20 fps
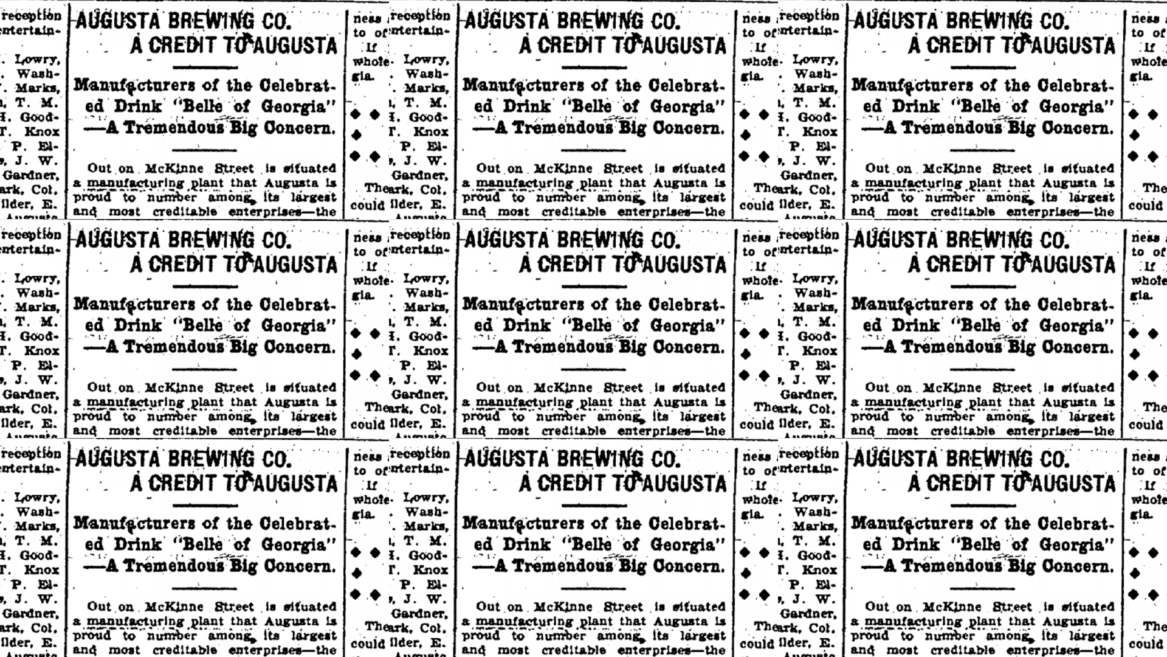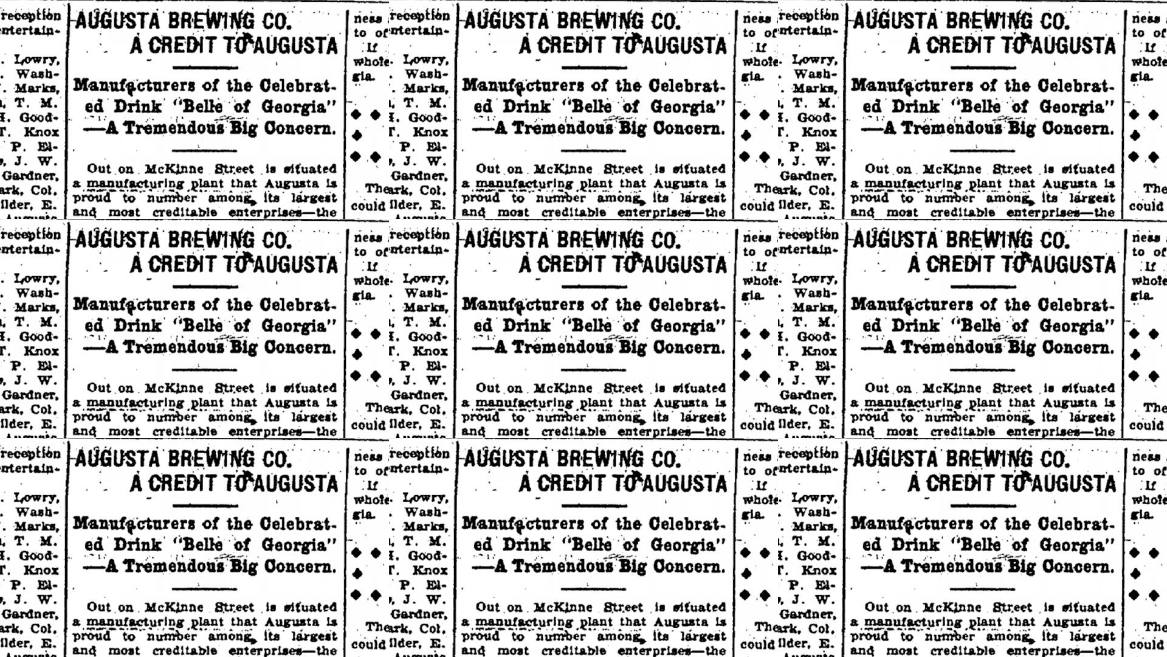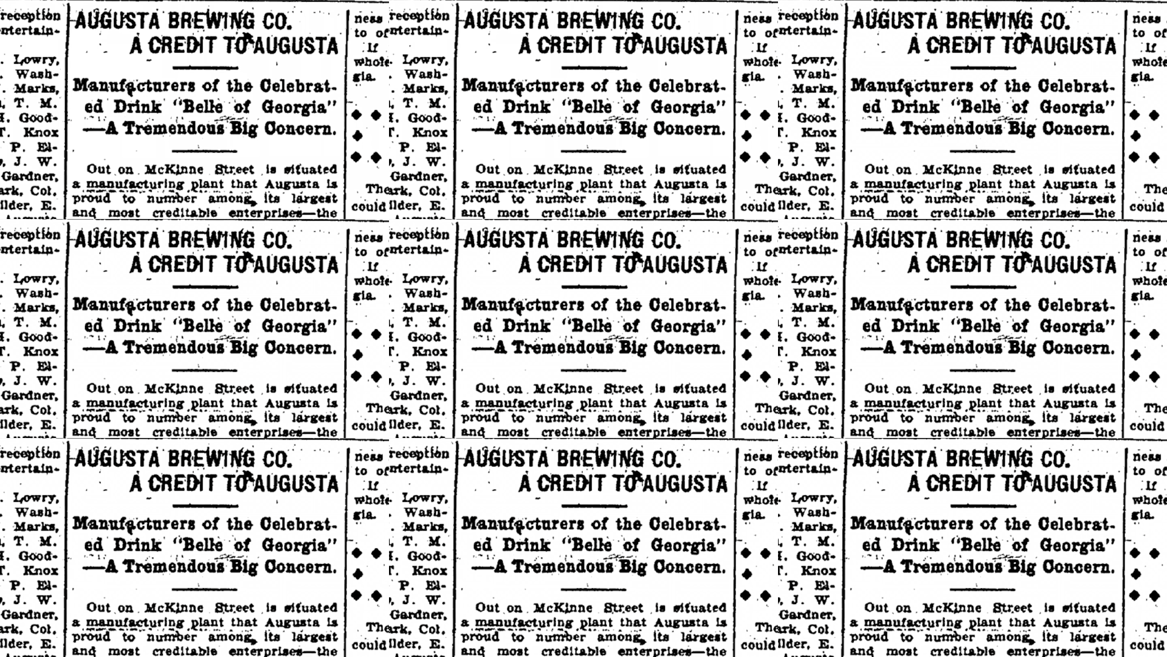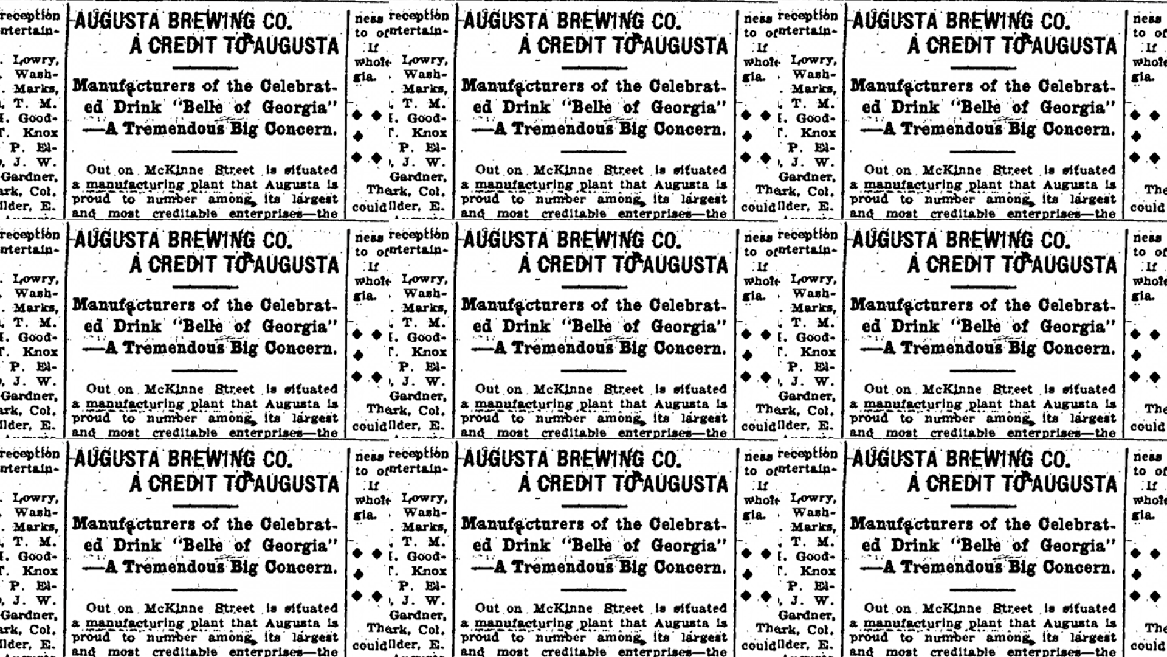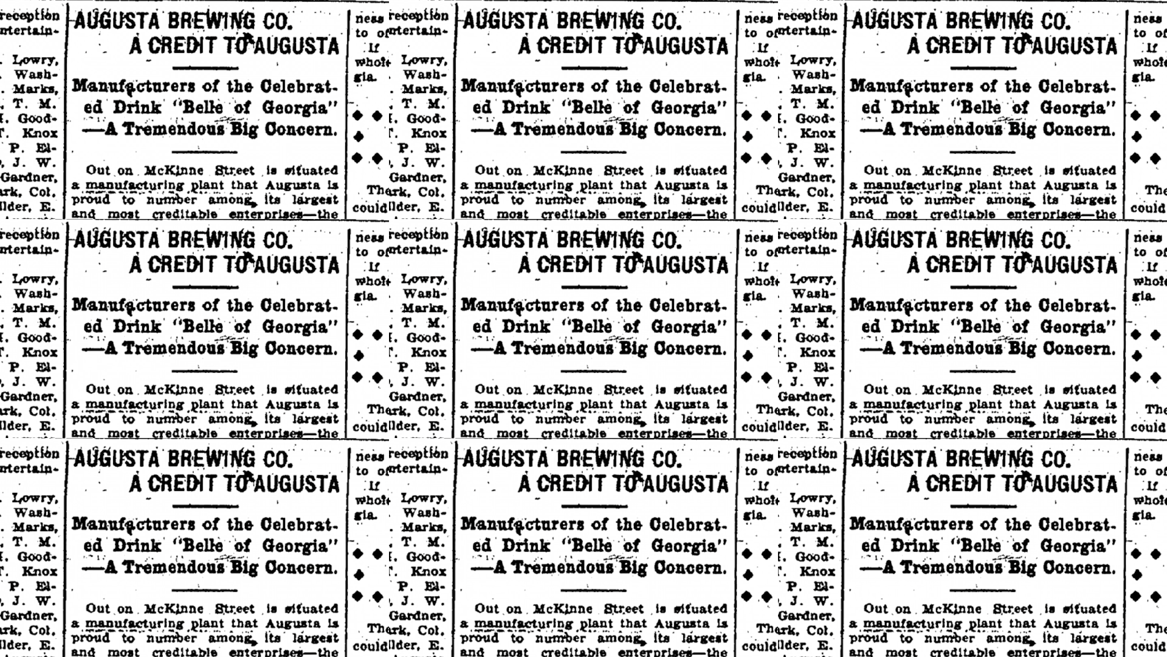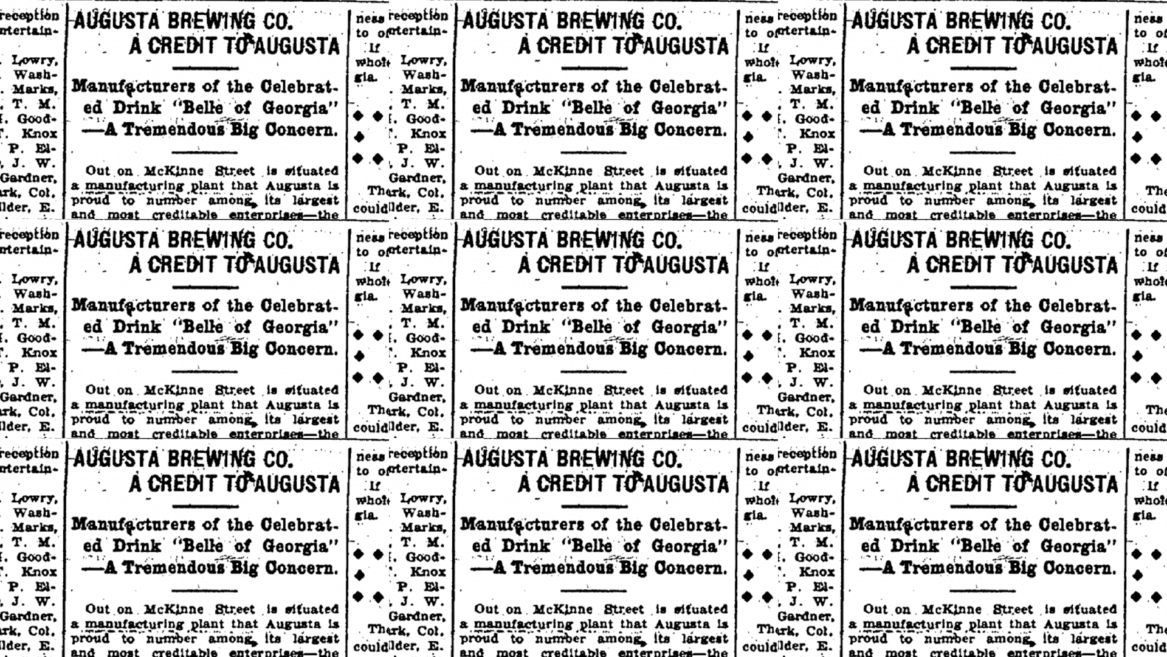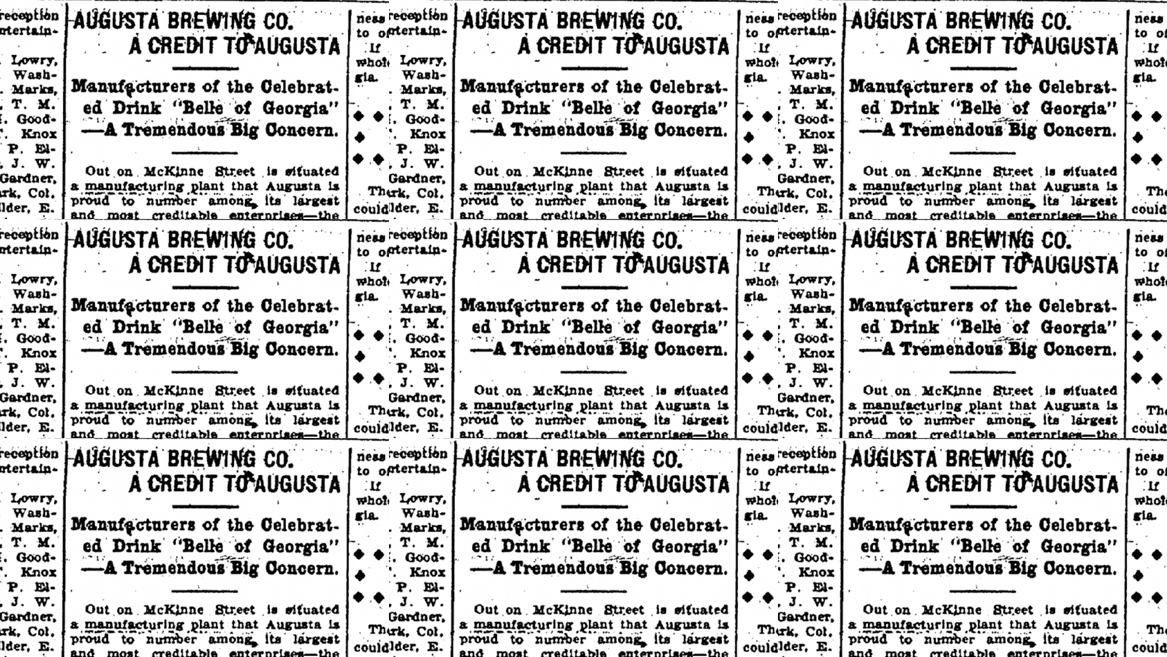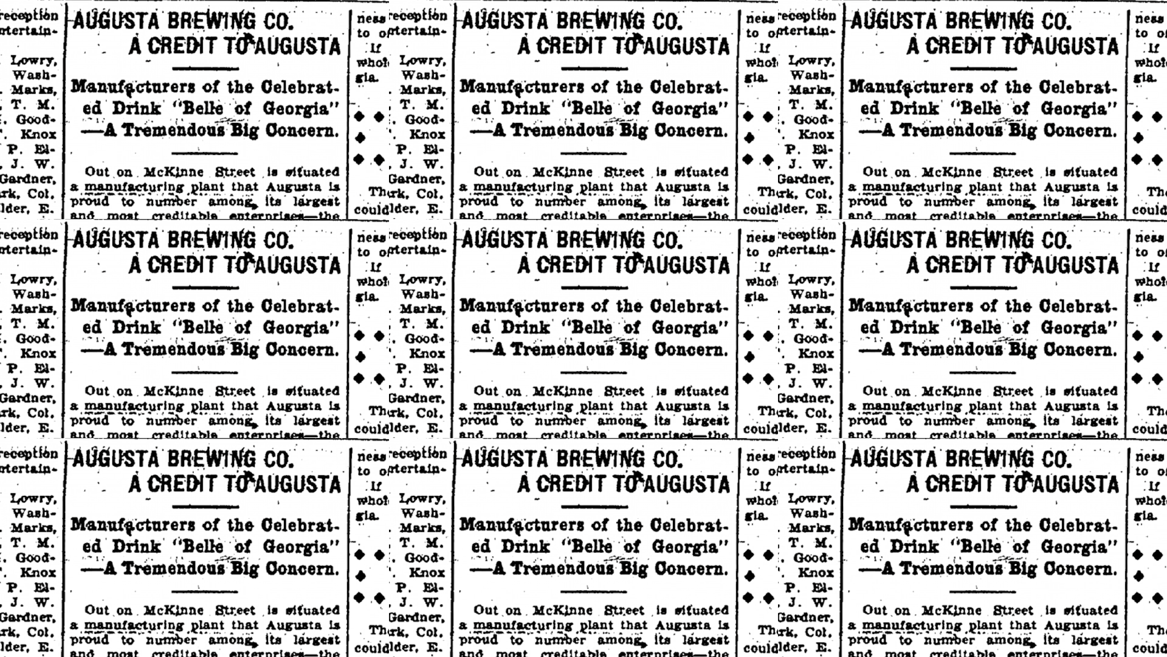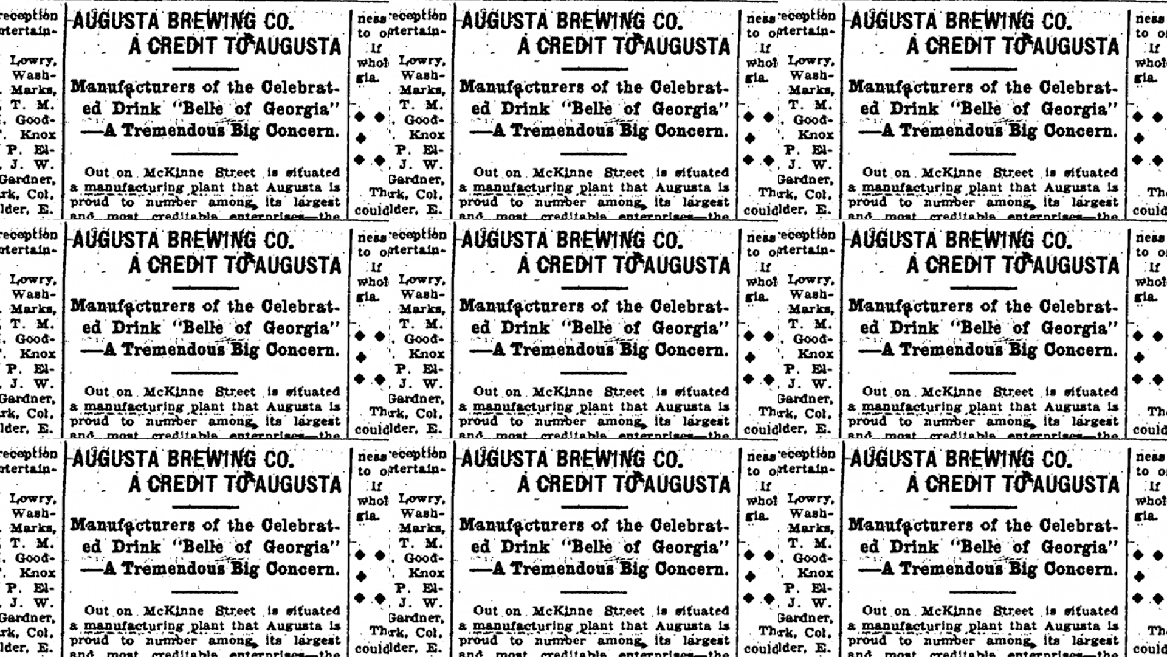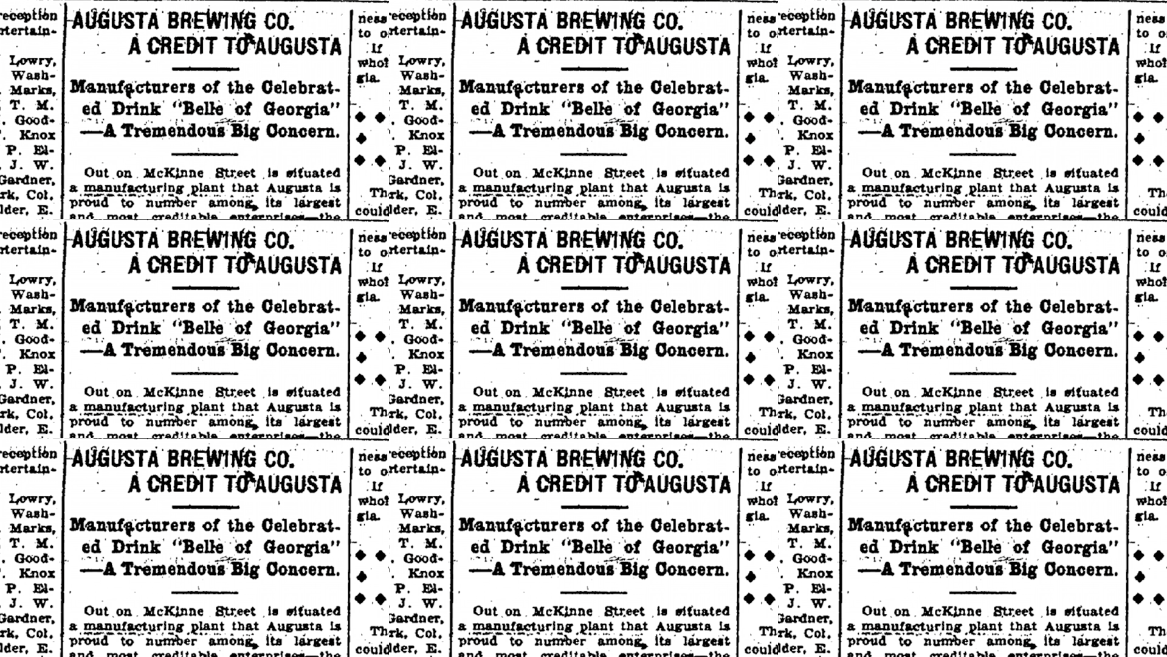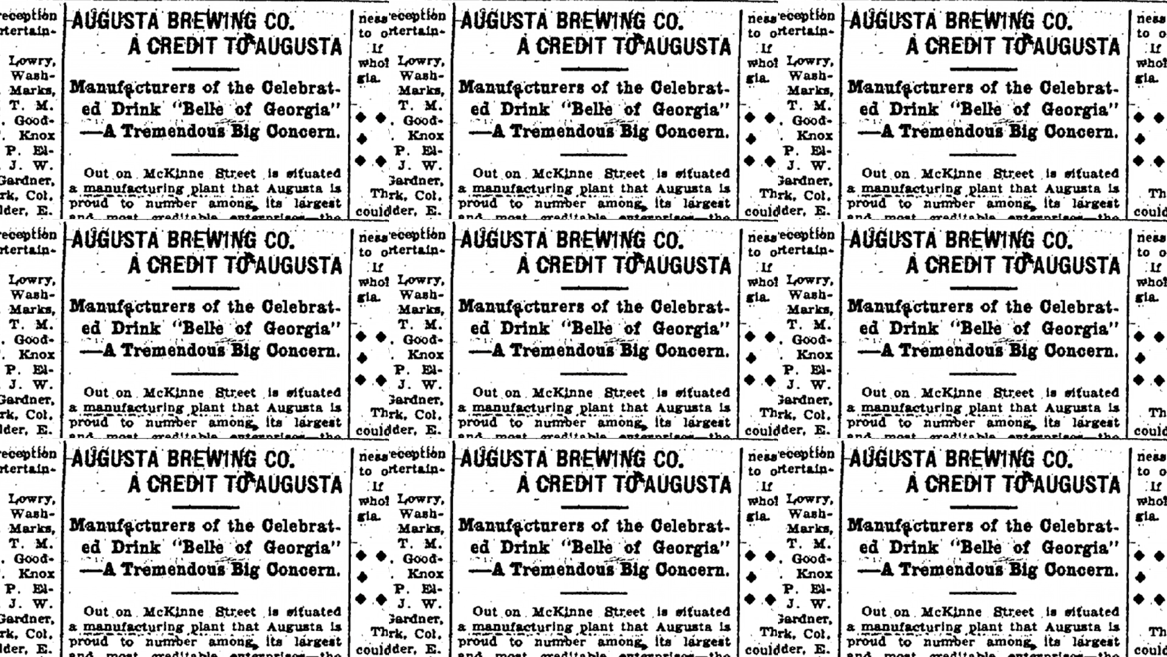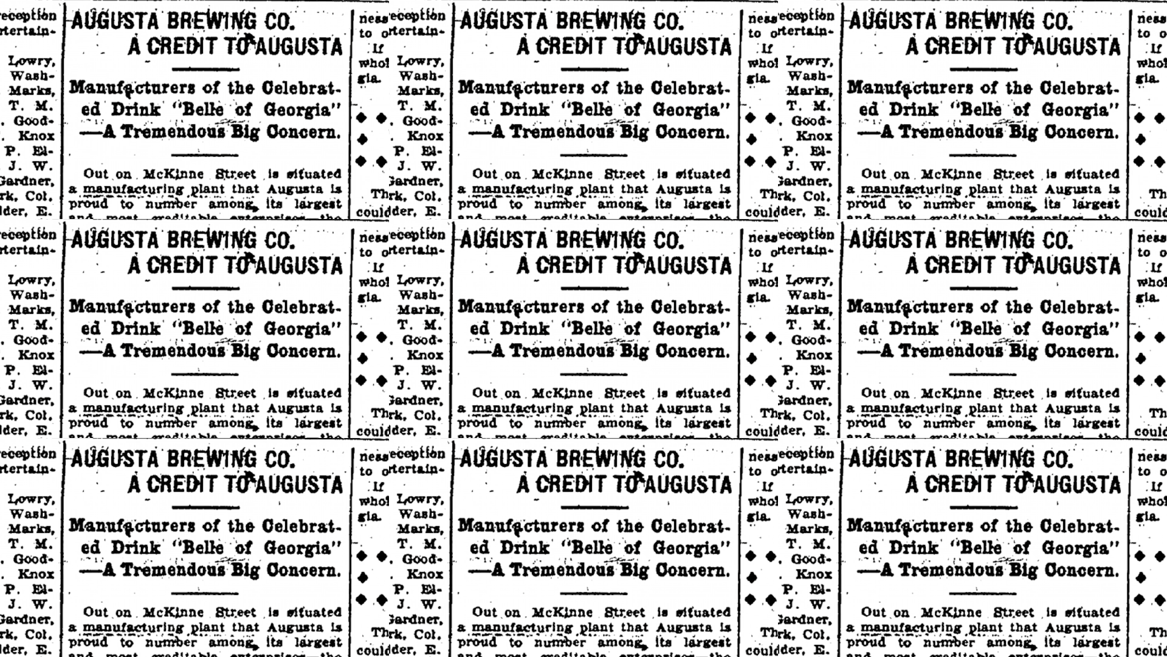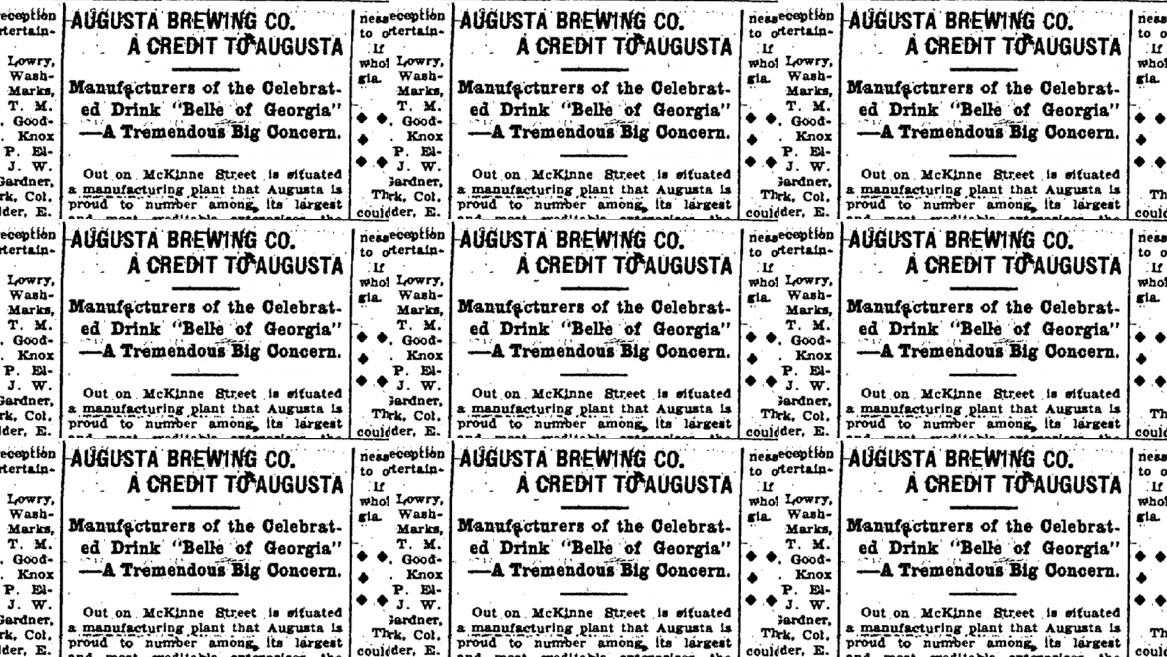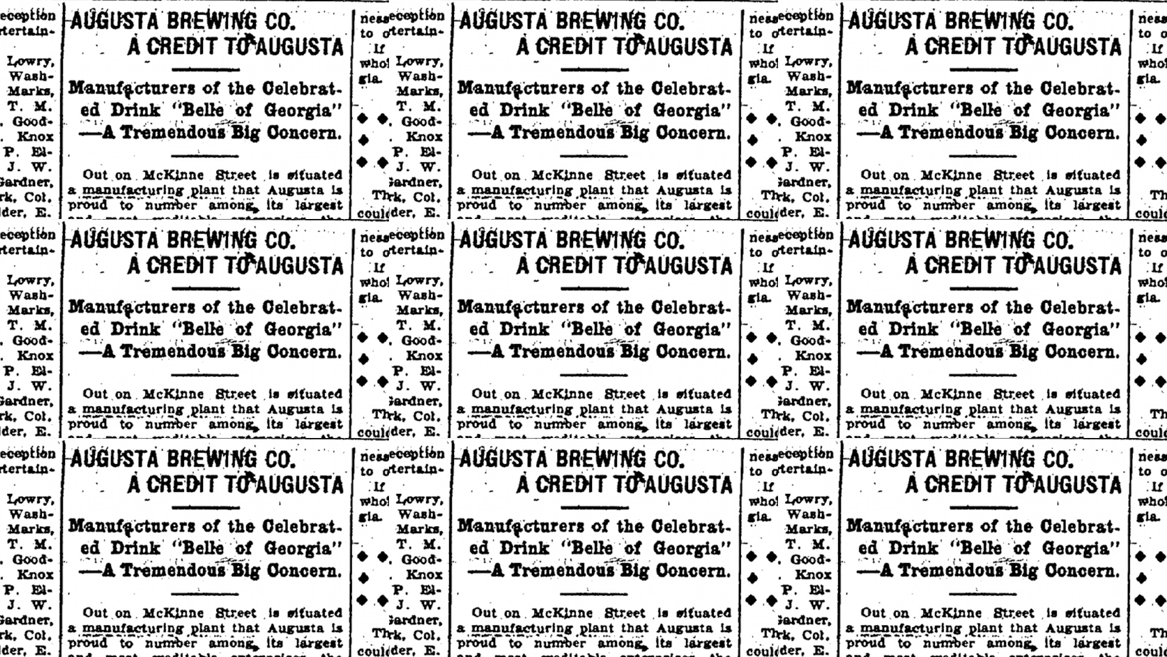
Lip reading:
No face is visible, so there are no lips to read.